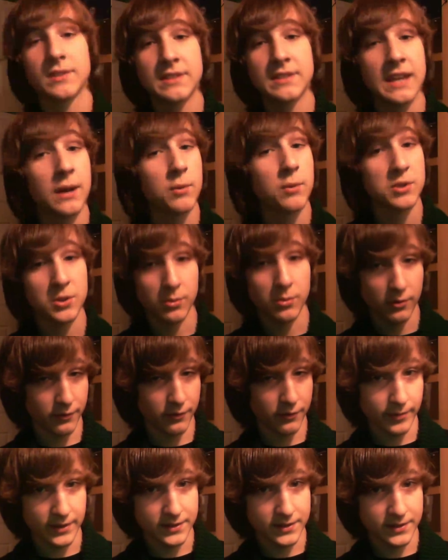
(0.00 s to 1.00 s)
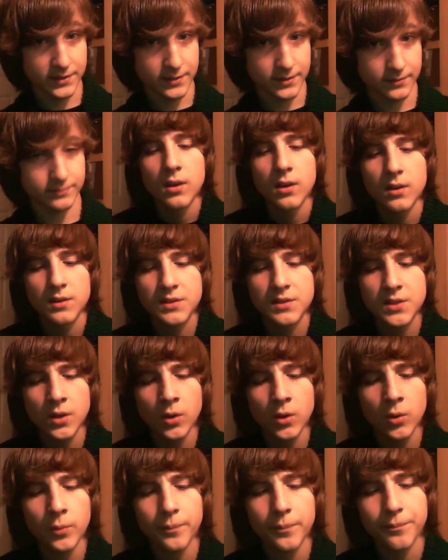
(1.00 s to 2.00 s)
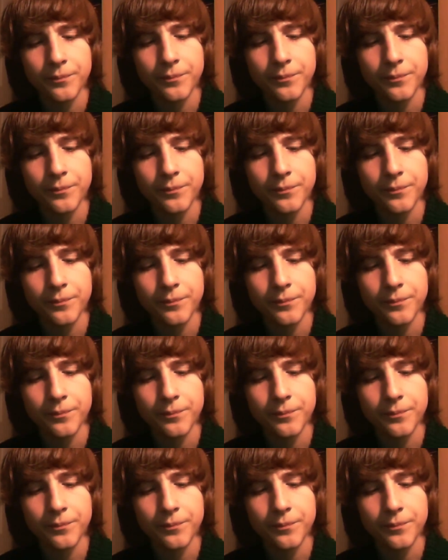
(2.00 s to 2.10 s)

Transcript: take what you will from this. So,